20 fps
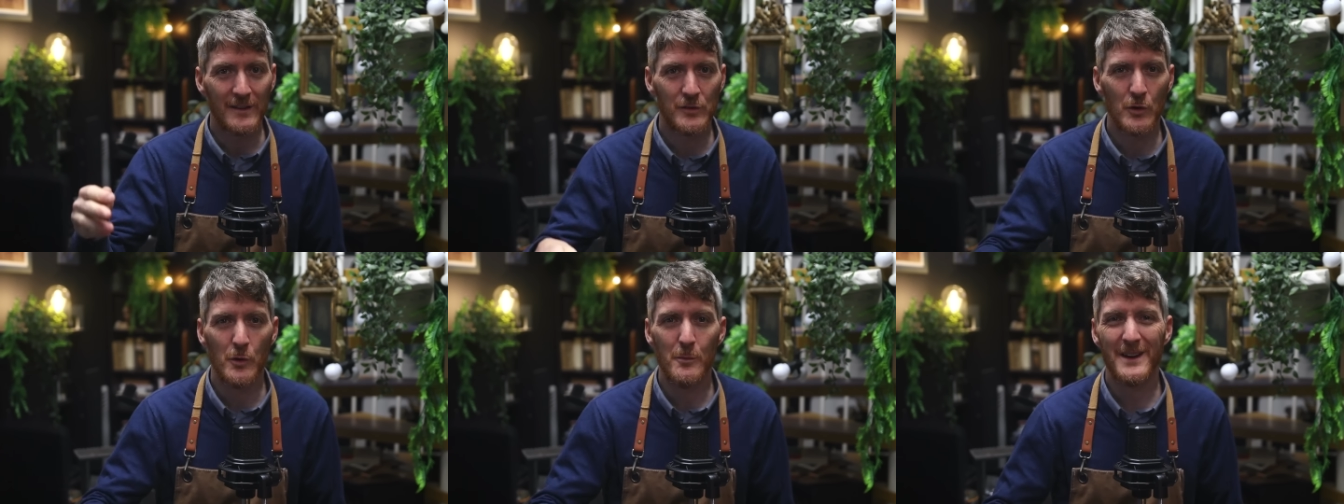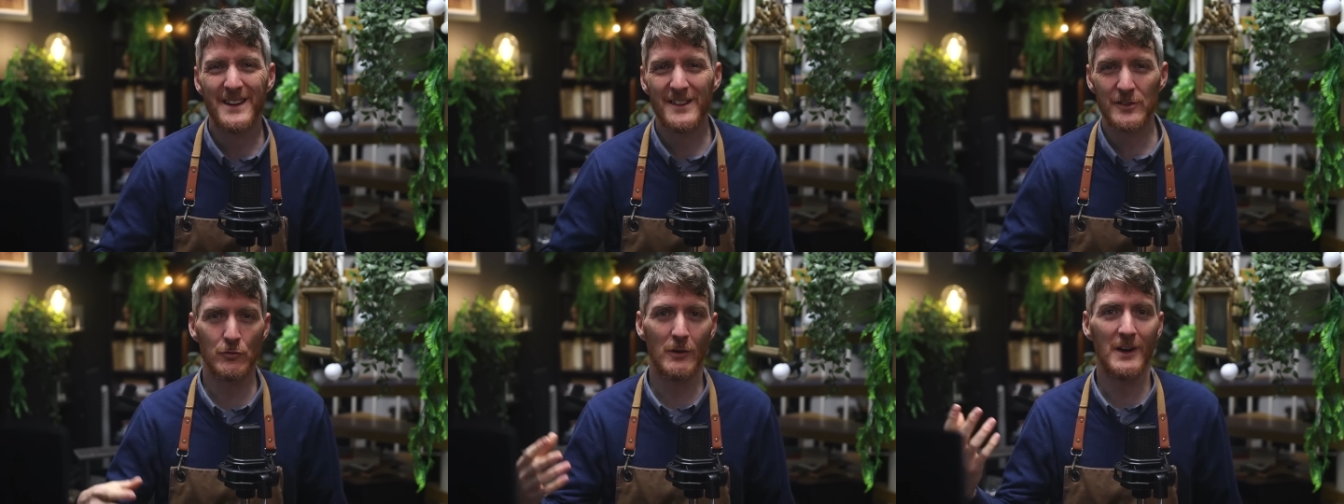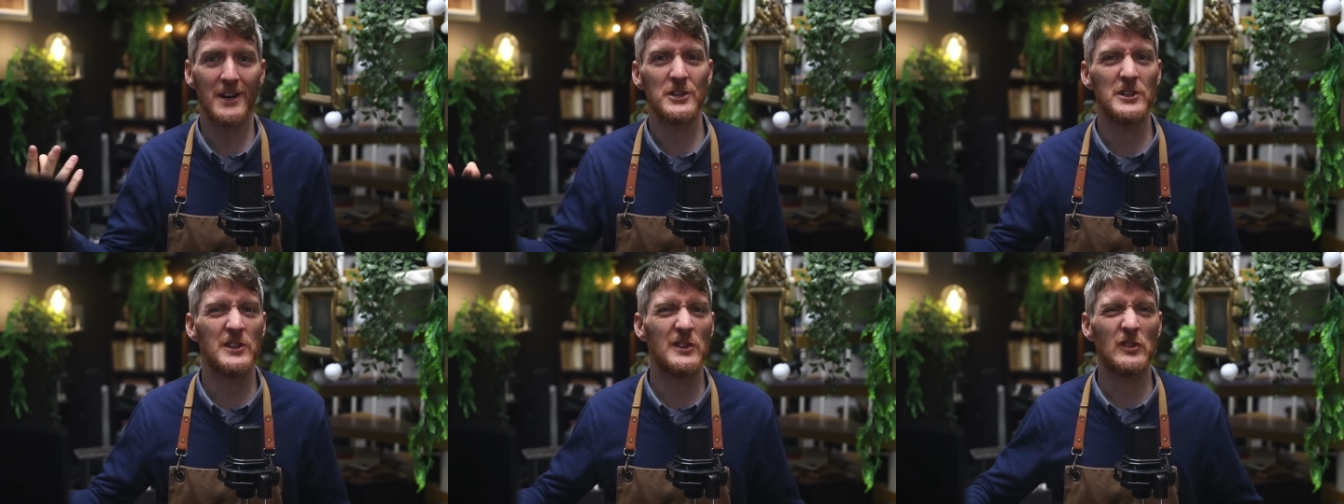So my
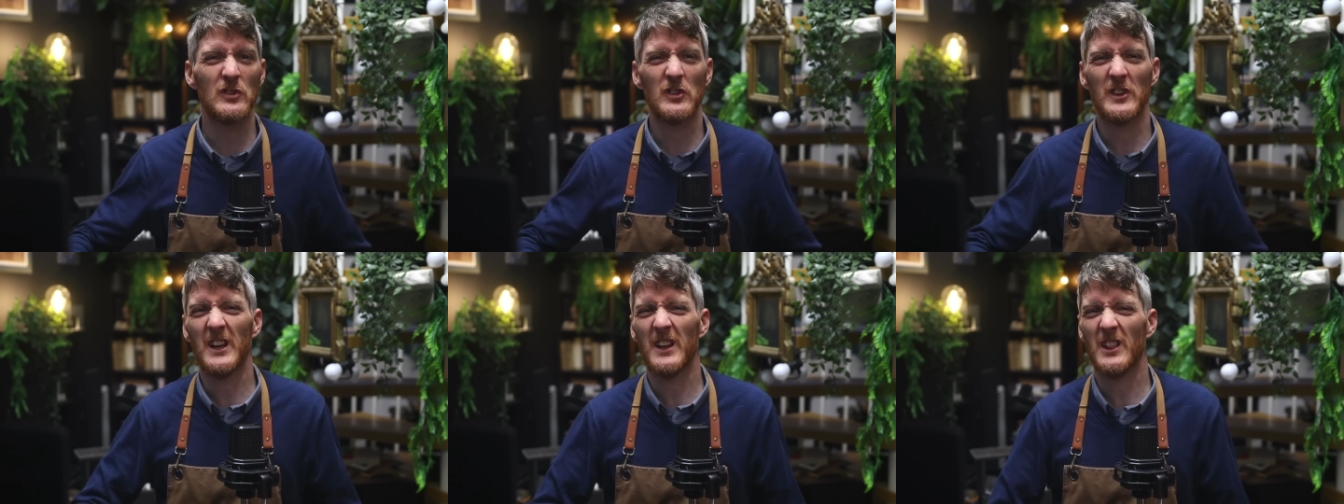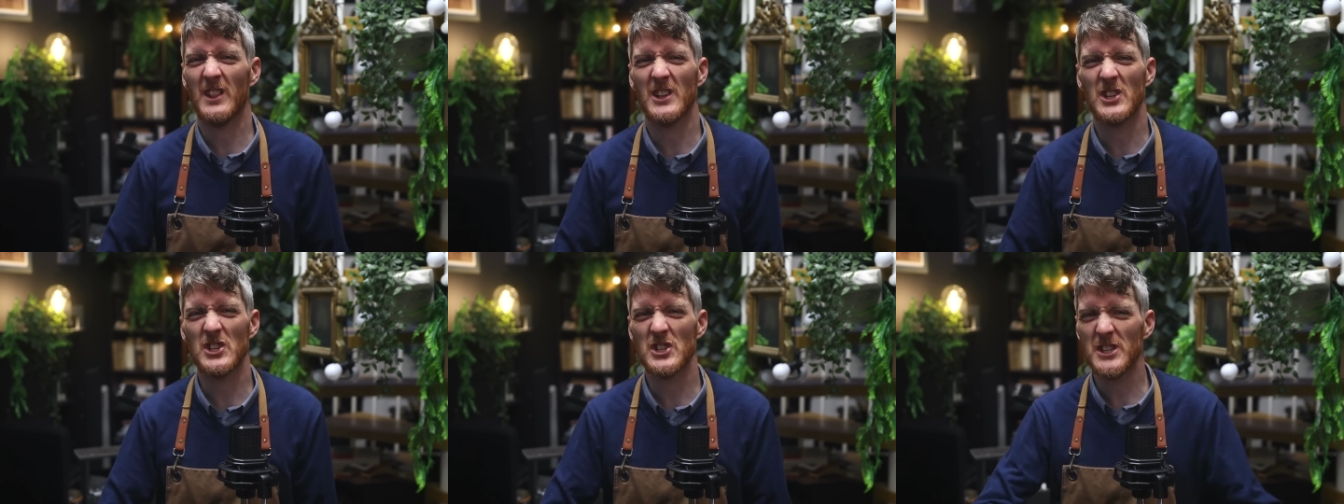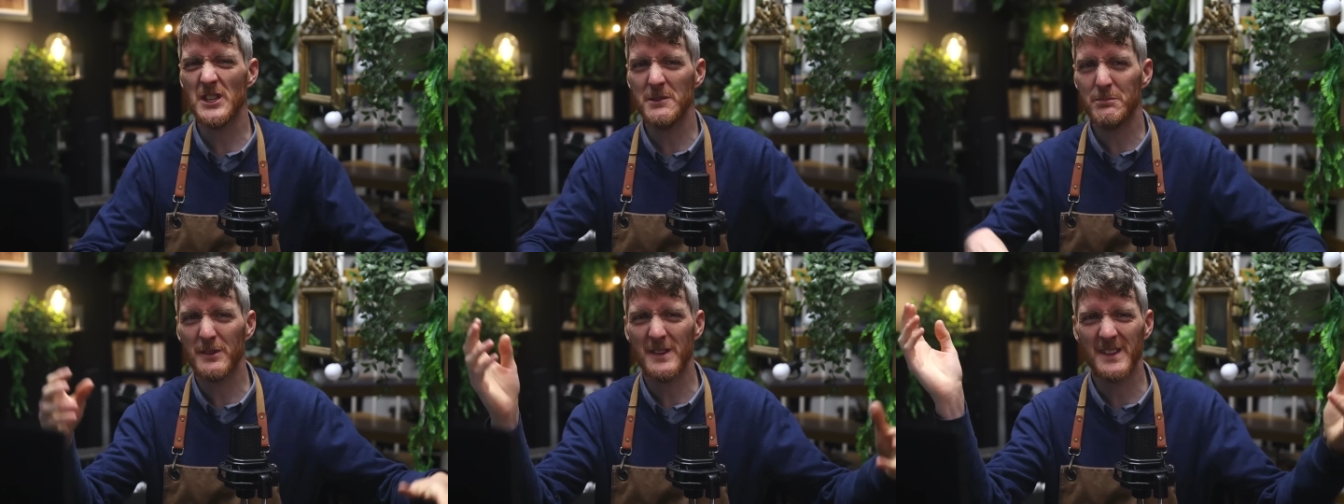strategy is to get the
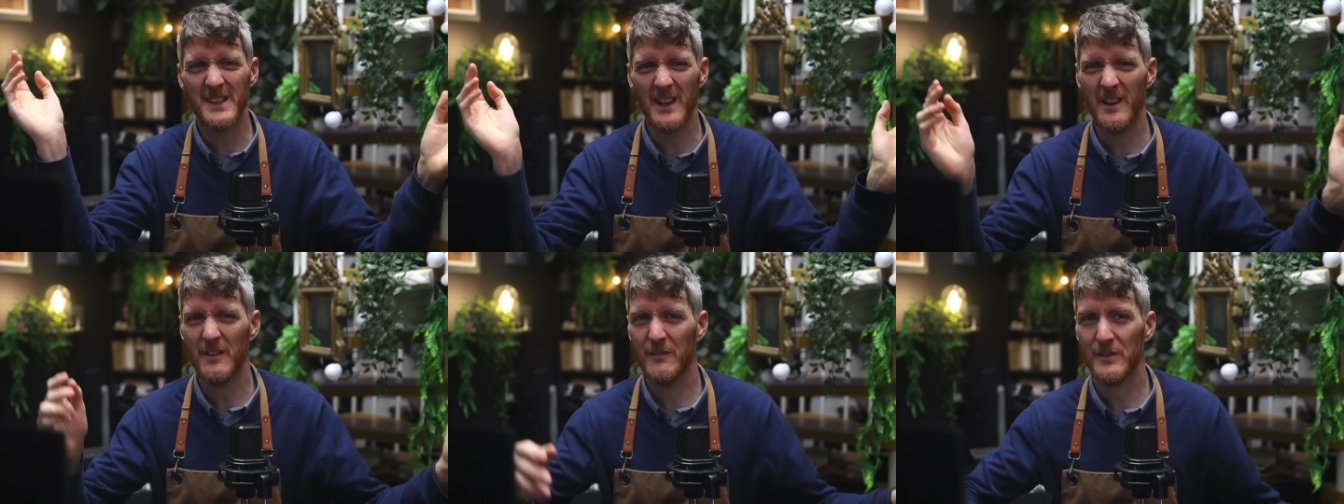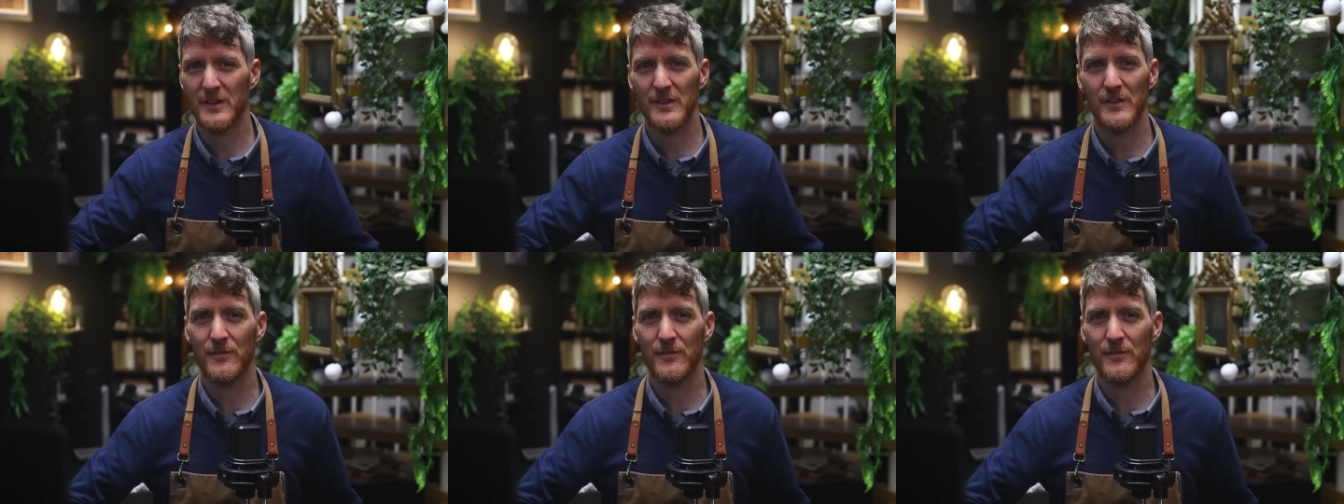cheapest canvas